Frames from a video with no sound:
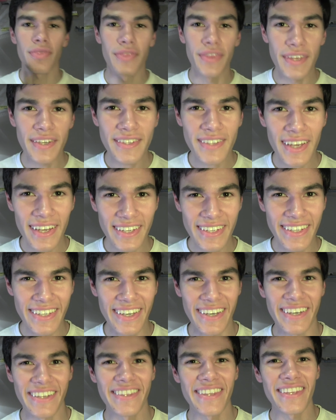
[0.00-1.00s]
This
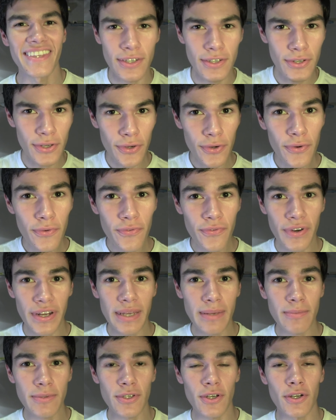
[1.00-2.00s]
idea that the 2
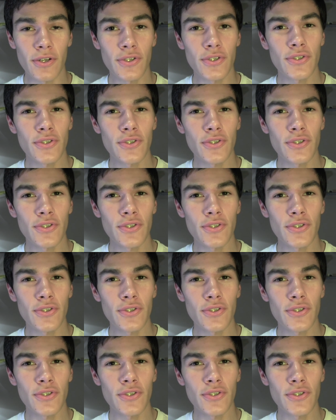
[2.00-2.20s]
frames are